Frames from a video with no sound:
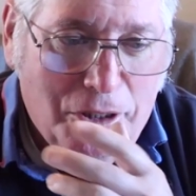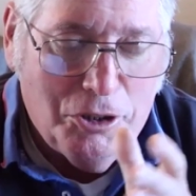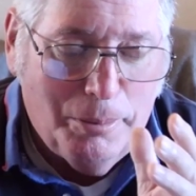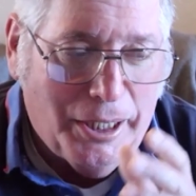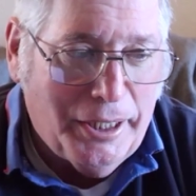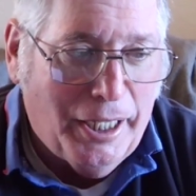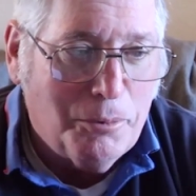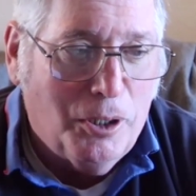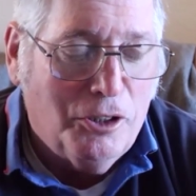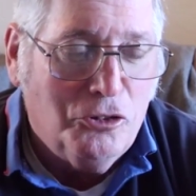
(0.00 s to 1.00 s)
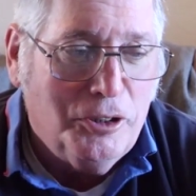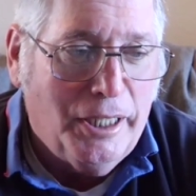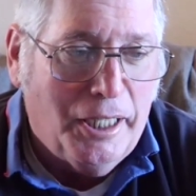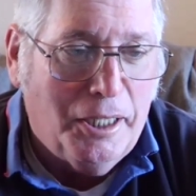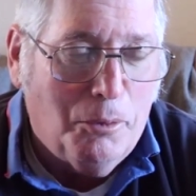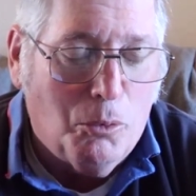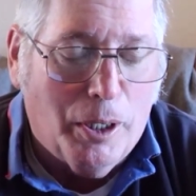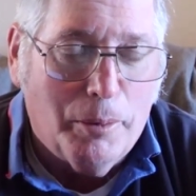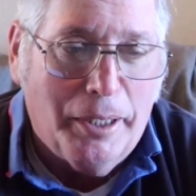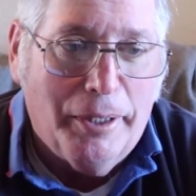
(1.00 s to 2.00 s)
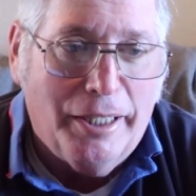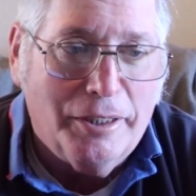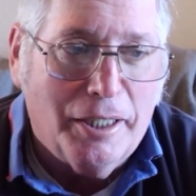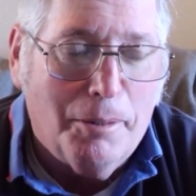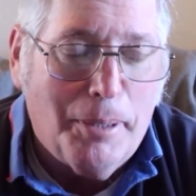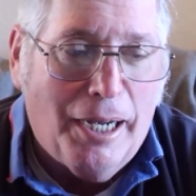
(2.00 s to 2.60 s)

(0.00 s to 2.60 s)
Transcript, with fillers: who my dad was, where we ended up,